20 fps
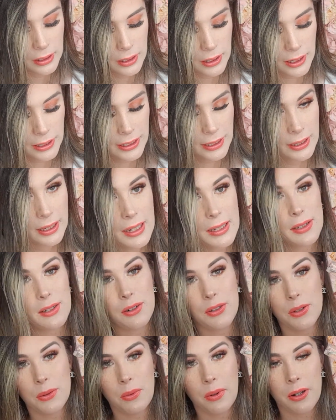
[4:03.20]
And then there's
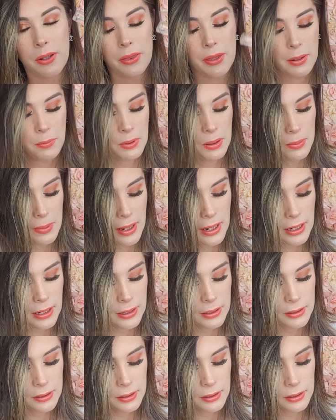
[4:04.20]
another one that we
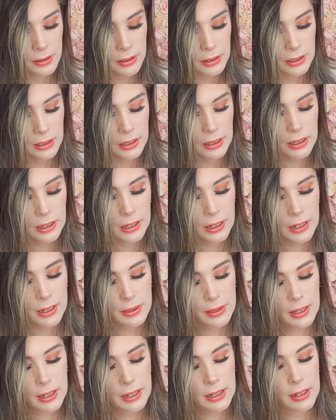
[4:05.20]
made.
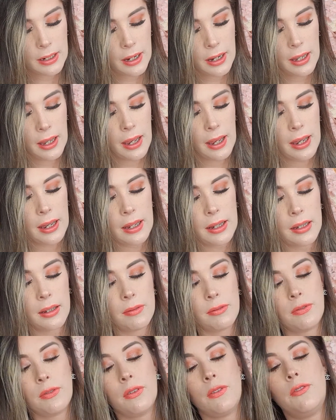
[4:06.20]
And then I
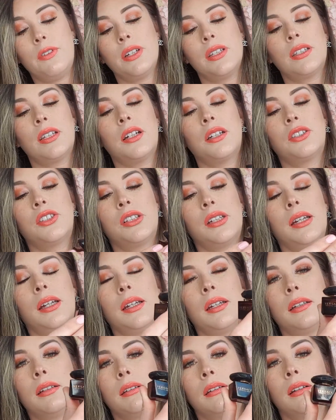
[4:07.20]
have
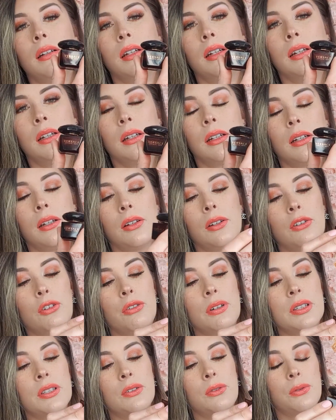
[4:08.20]
Versace
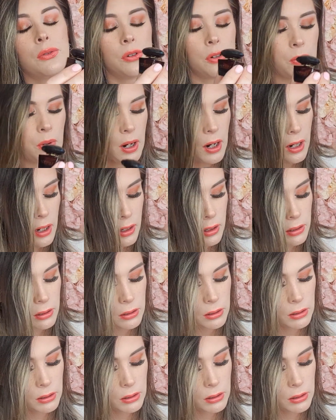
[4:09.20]
Crystal Noir.